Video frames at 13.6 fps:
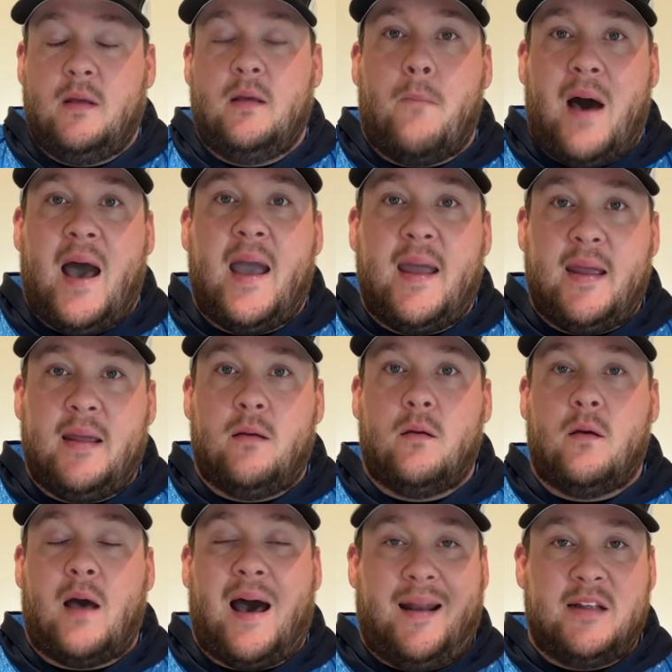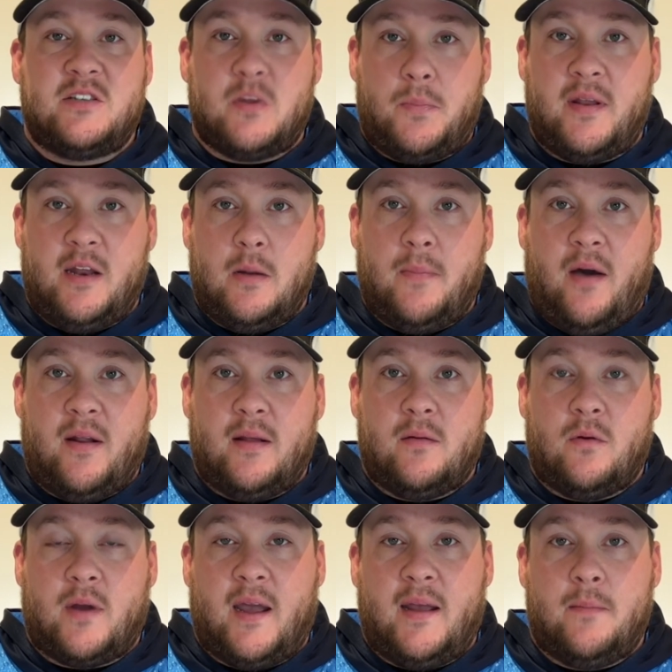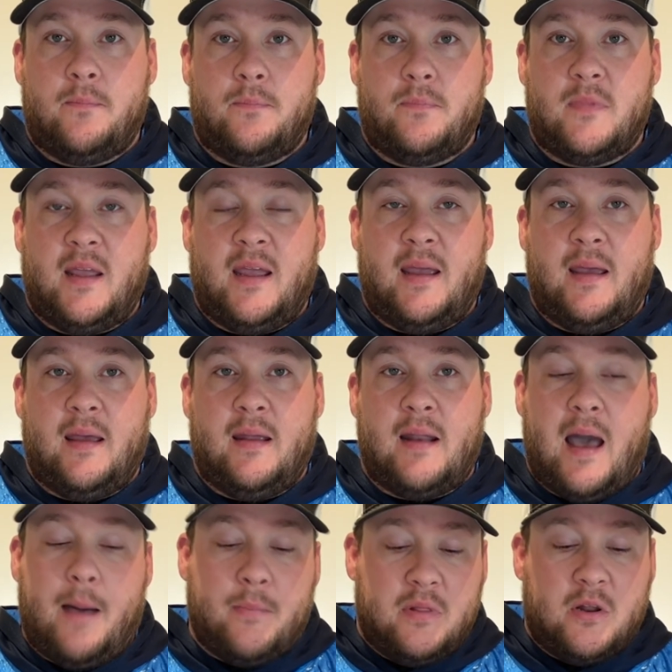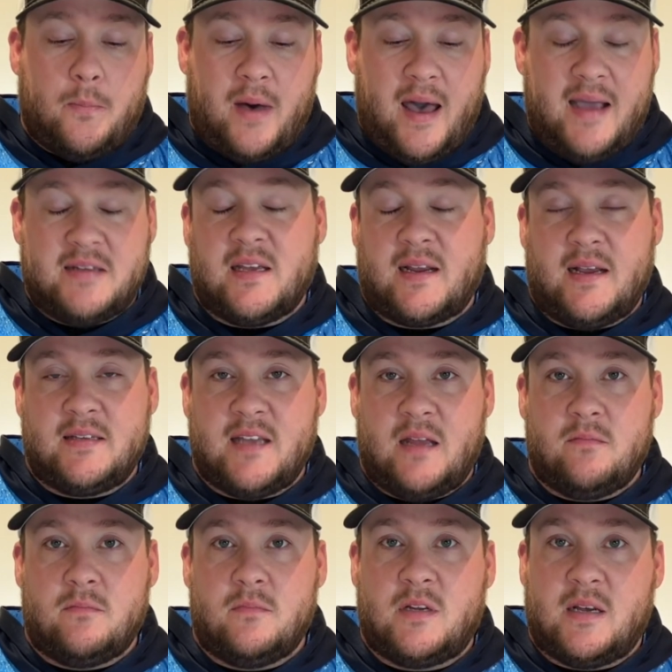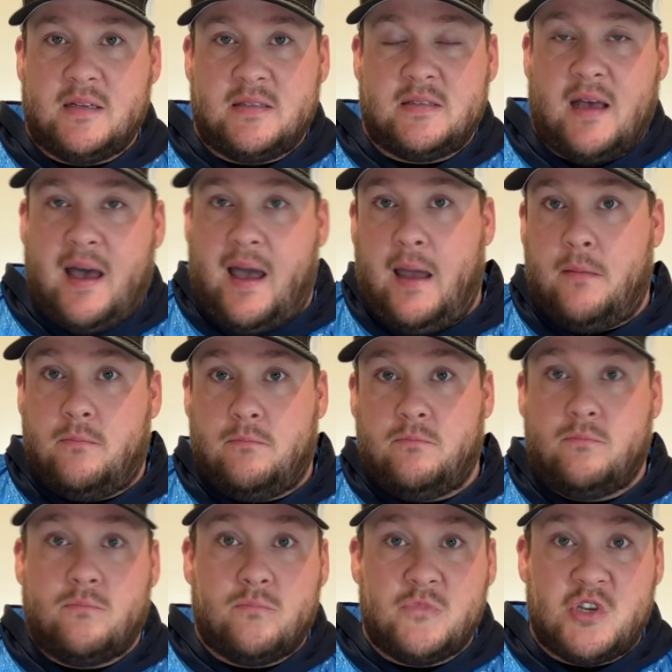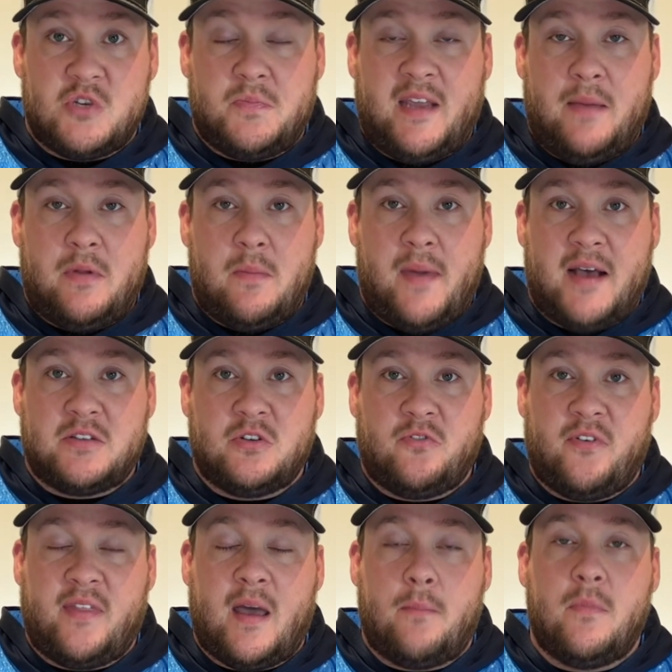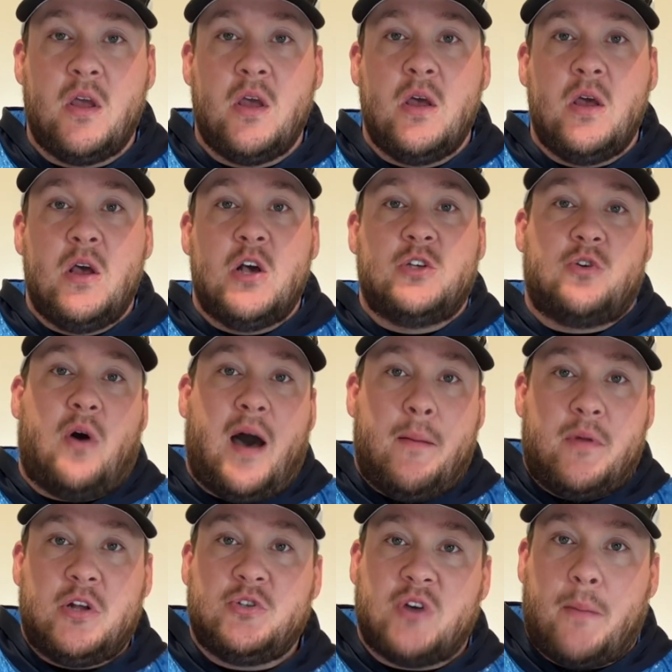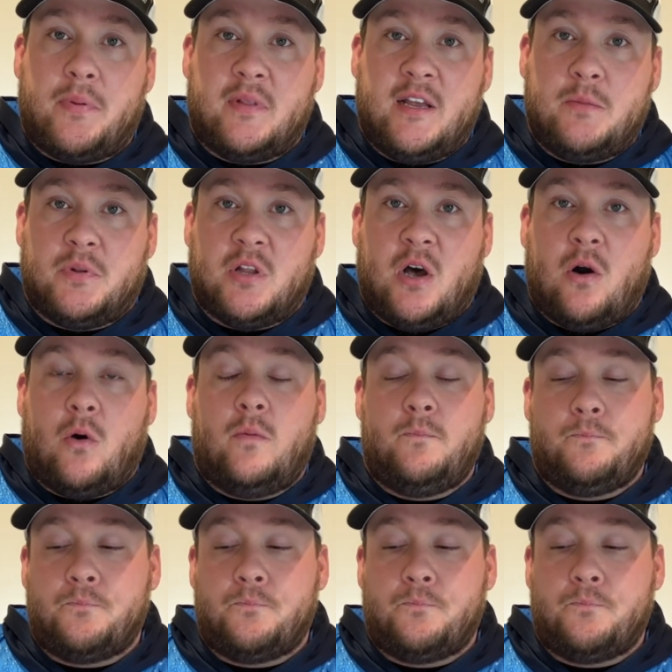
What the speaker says: my honest opinion about it, okay? And I'm a little biased, like I said, because I'm just became an ambassador for them. So I'm going to drop a link below.